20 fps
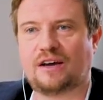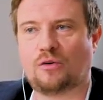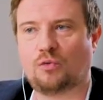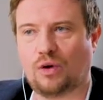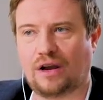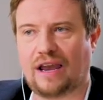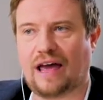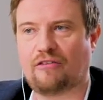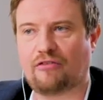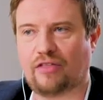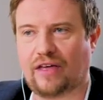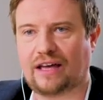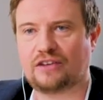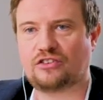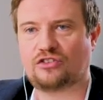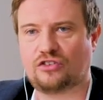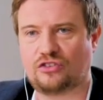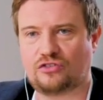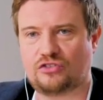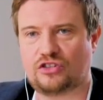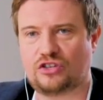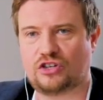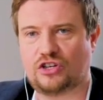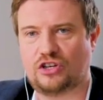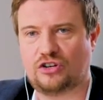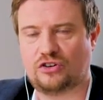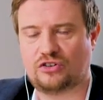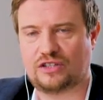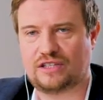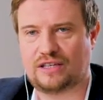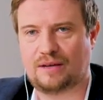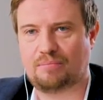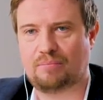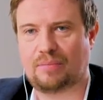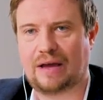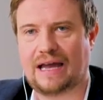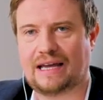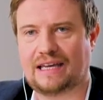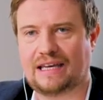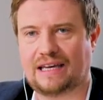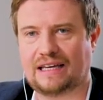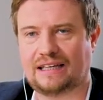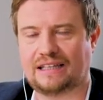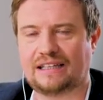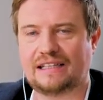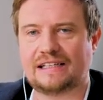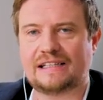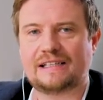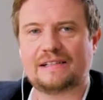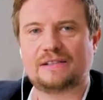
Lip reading: will have that sort of security and backing.